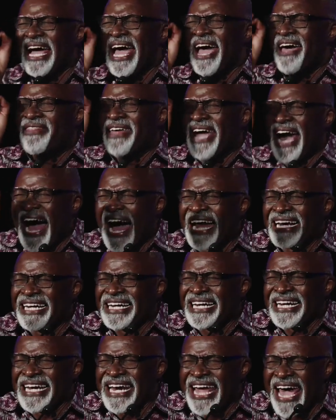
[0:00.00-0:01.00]
the
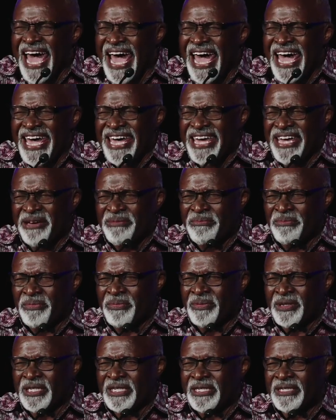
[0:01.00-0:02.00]

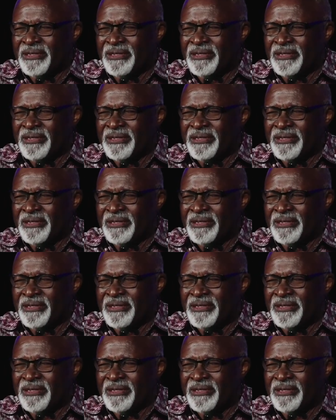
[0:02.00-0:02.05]
unnamed.